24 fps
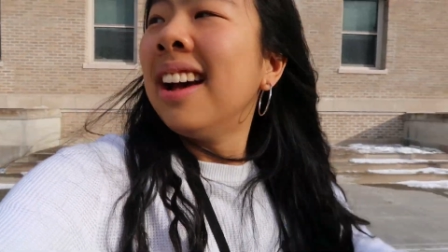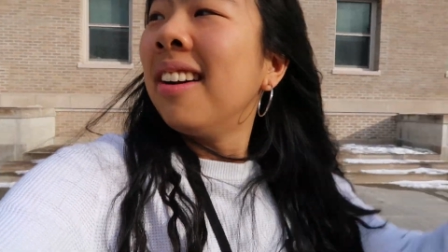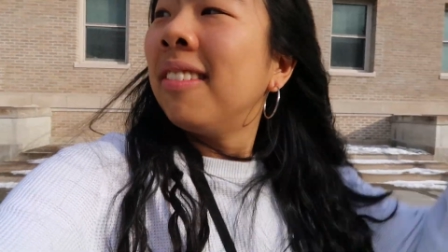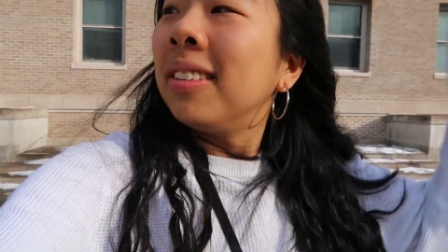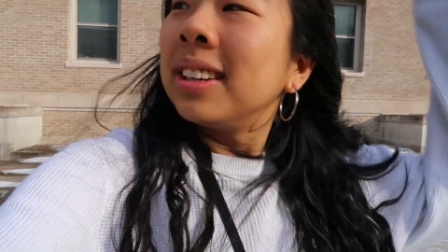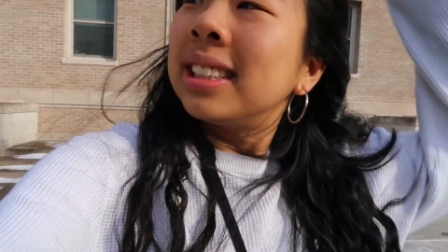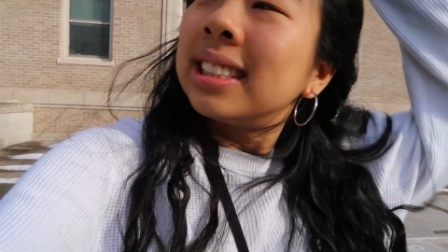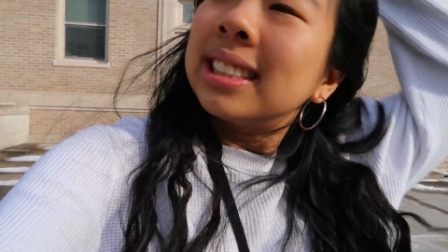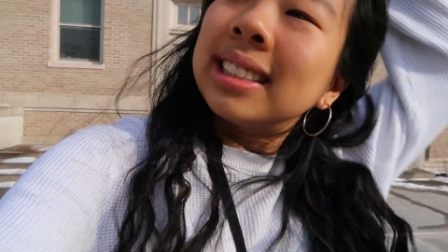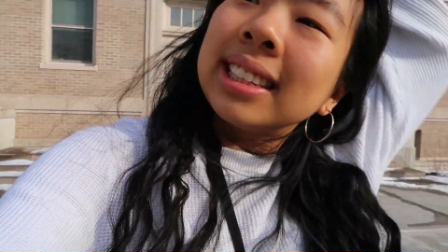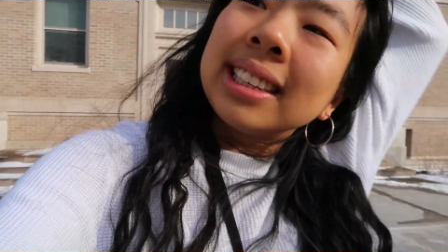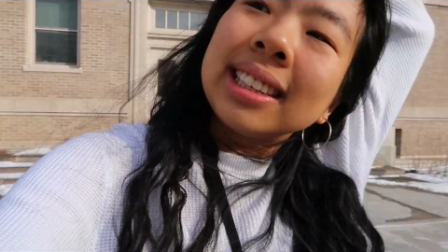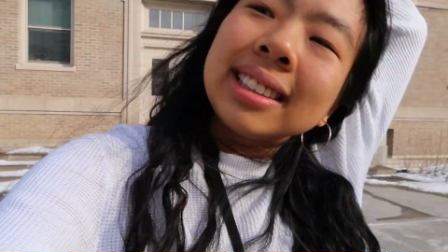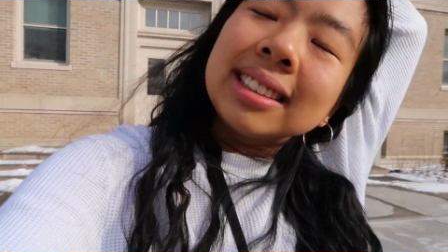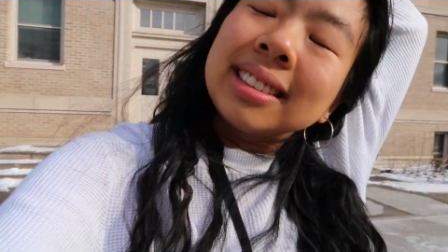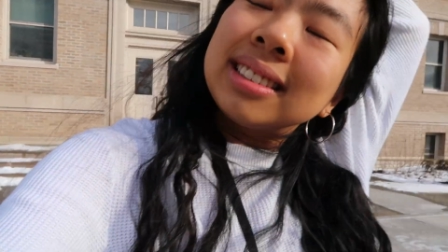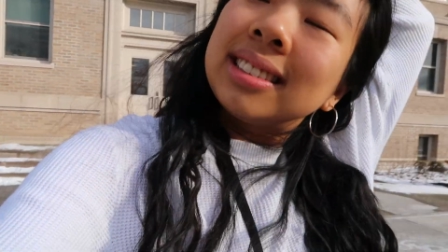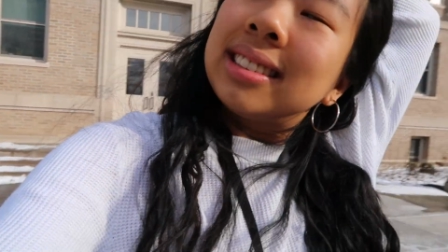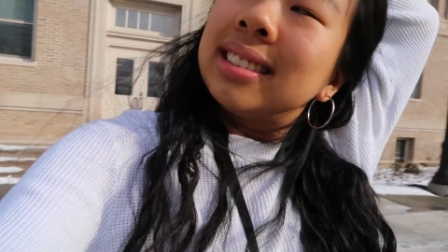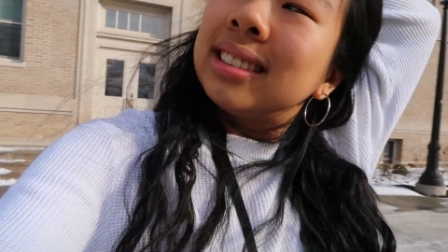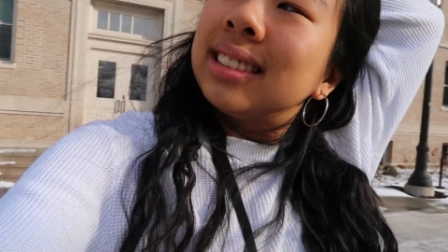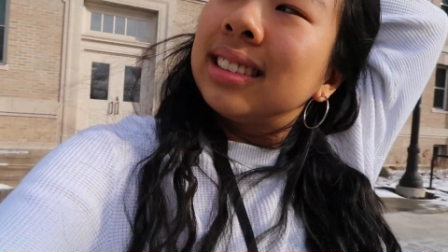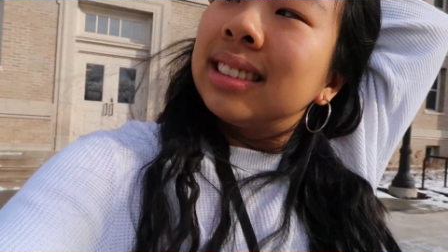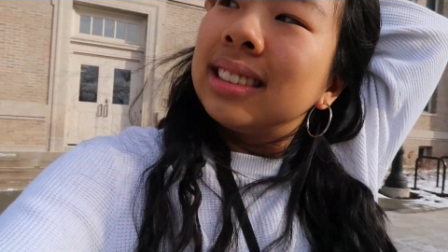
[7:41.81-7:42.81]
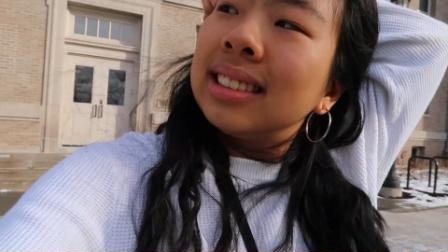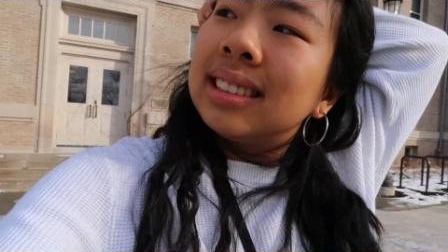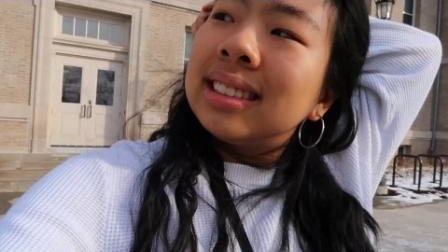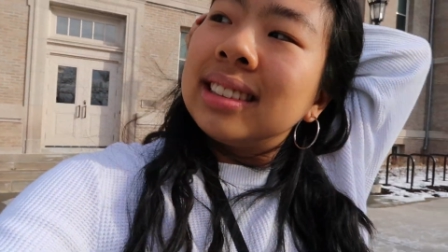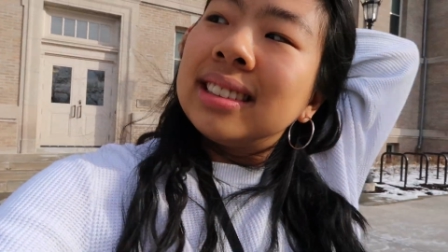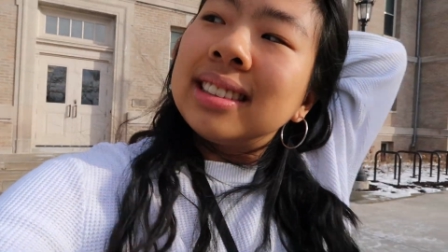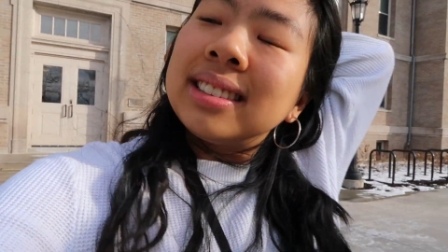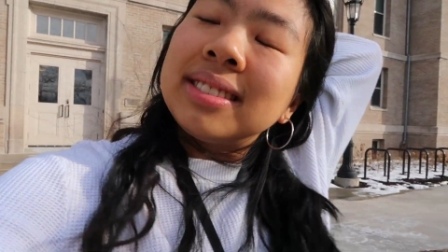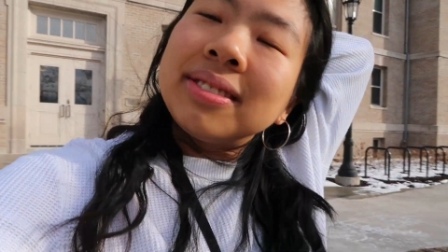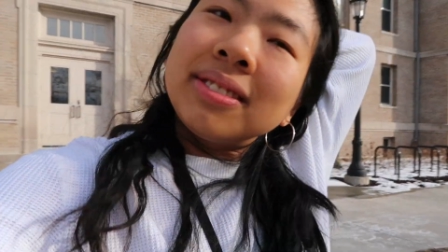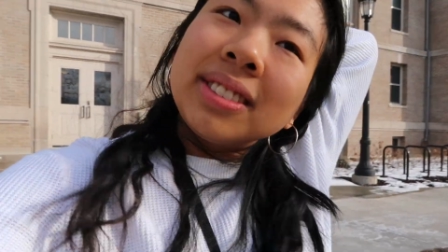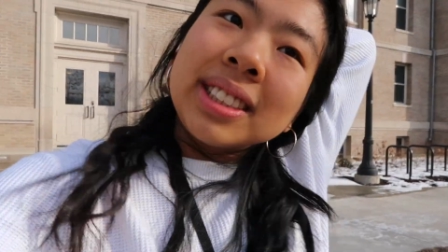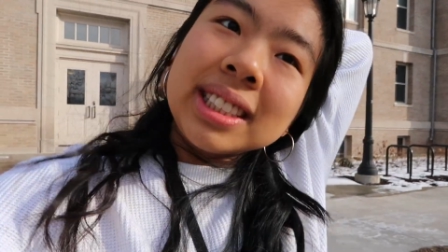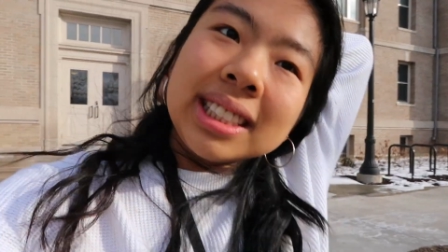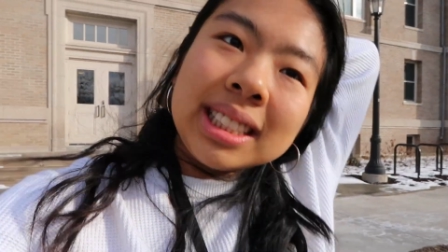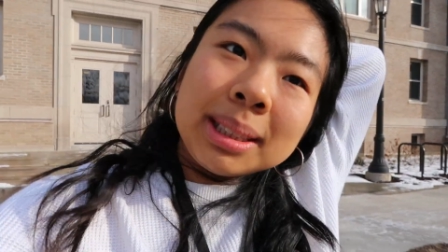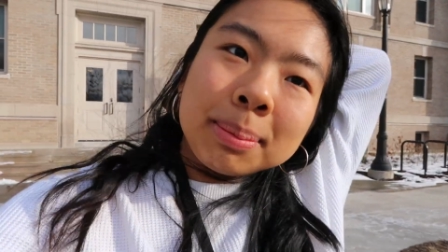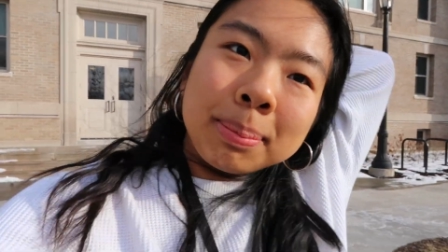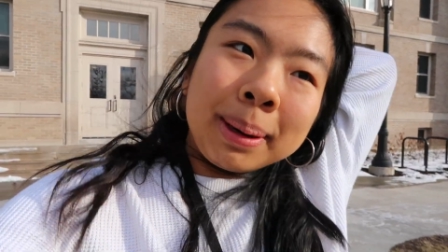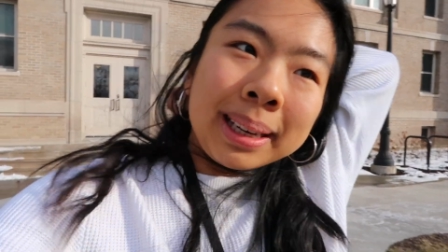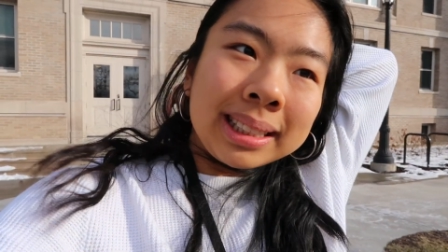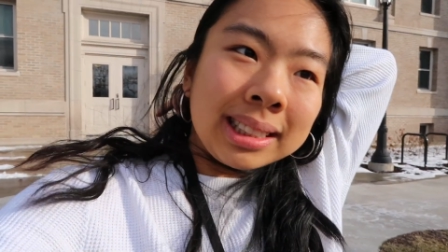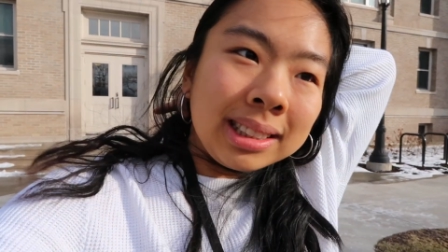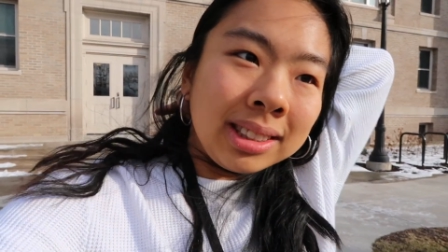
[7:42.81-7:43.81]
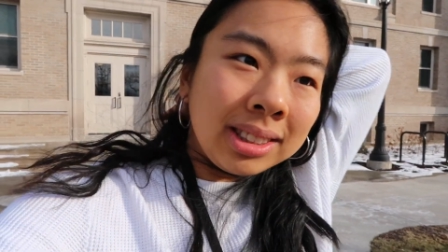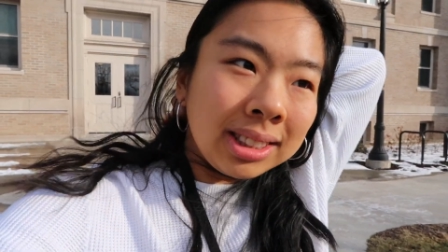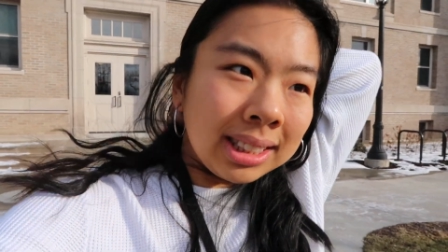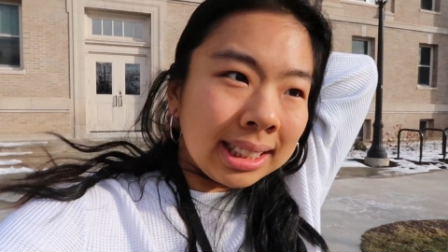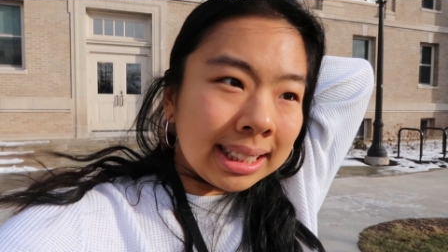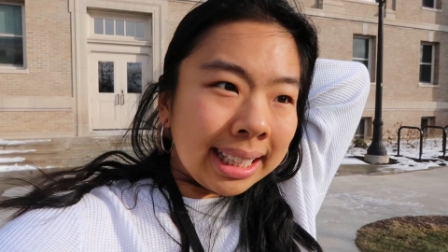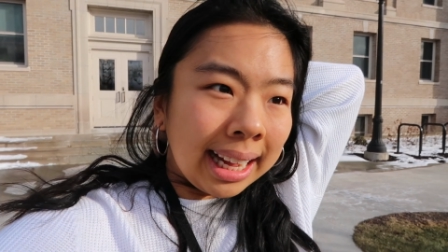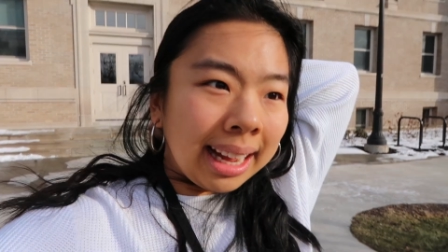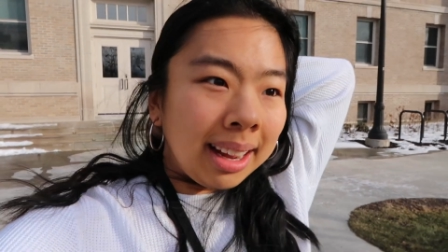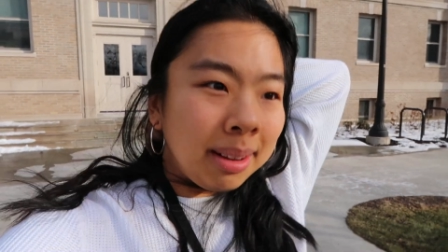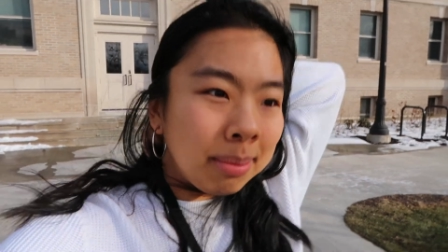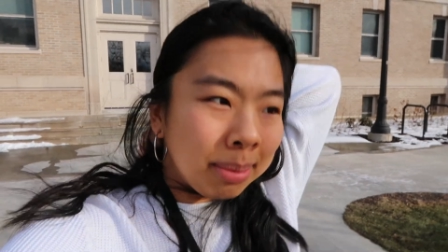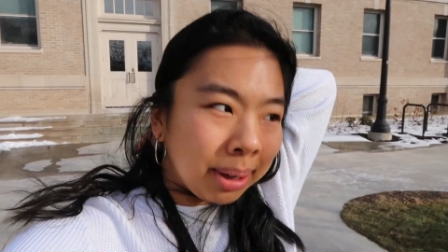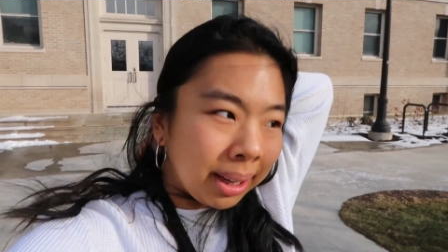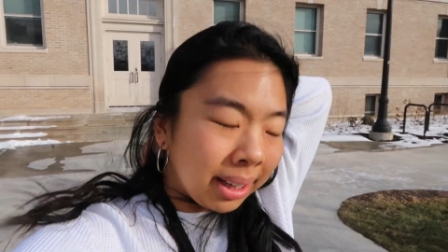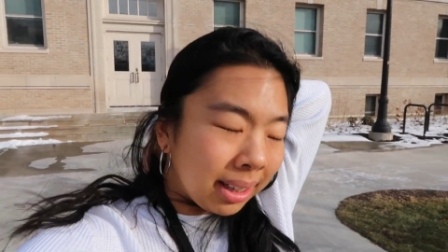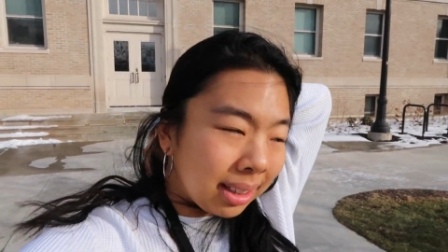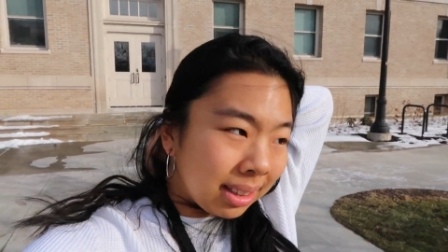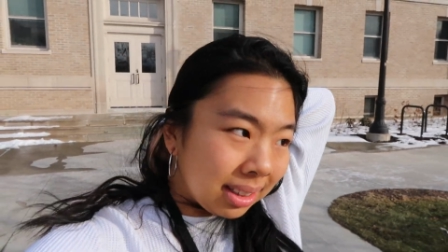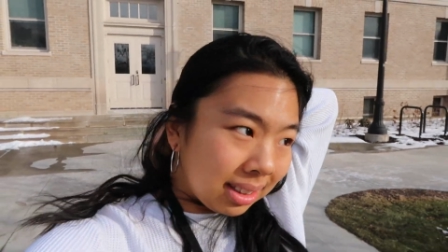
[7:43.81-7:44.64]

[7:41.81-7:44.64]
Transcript: which is like really depressing to say, but